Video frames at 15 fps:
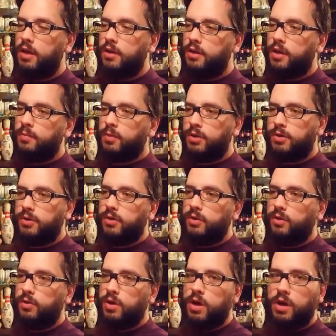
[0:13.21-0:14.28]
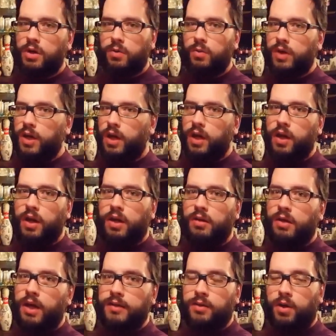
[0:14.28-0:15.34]
Number two, we
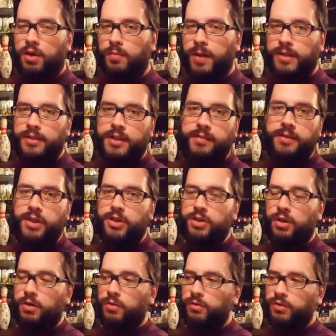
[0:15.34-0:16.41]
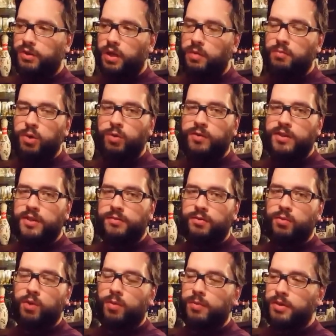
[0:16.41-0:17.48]
uh, I talk about TV shows, uh, movies if
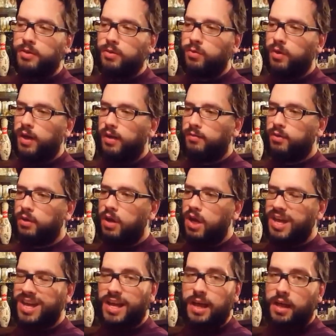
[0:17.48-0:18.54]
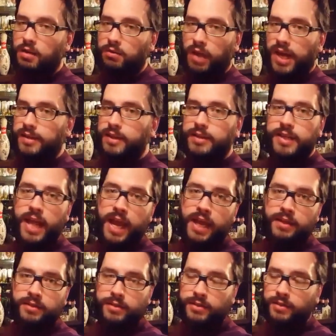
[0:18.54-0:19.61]
you want me to, whatever. Uh, like to
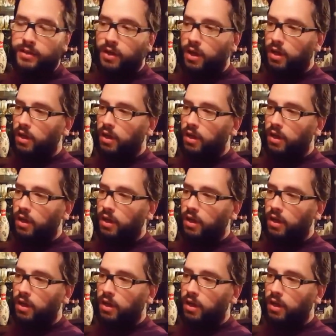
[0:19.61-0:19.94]
dance.